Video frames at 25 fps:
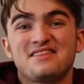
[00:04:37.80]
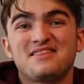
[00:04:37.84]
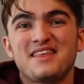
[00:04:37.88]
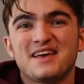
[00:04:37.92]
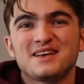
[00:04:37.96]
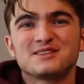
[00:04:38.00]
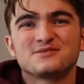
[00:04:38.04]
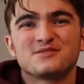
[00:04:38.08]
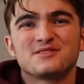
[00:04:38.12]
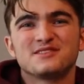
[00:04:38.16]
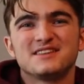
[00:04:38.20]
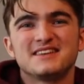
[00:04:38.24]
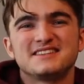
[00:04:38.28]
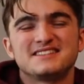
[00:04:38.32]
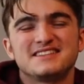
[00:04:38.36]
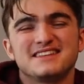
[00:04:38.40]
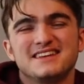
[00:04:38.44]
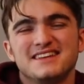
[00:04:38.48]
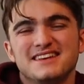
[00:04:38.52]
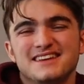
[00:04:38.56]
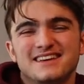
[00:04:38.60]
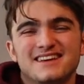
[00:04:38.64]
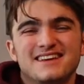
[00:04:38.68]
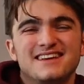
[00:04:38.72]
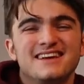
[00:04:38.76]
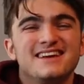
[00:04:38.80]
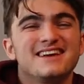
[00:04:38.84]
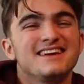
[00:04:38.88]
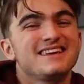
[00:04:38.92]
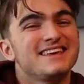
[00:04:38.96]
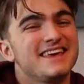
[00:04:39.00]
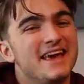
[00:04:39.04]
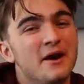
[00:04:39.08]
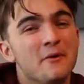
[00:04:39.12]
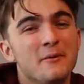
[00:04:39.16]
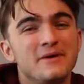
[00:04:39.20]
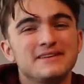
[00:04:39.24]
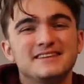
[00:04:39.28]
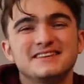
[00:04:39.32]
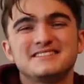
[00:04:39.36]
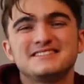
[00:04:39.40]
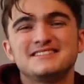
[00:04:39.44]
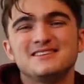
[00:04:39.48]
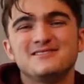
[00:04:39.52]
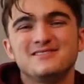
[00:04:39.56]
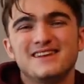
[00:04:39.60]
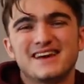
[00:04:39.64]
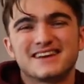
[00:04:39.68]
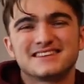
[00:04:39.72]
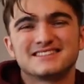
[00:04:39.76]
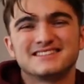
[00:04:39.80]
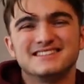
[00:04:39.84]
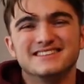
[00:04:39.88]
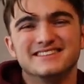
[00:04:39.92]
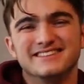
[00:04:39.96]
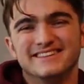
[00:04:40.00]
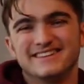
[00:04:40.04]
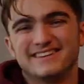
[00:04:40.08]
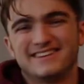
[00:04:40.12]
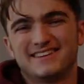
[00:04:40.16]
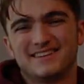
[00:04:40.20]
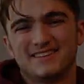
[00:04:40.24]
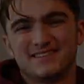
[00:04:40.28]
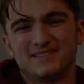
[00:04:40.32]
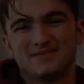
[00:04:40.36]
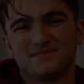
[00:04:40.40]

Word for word: Thanks for listening. Can't wait to see you next year.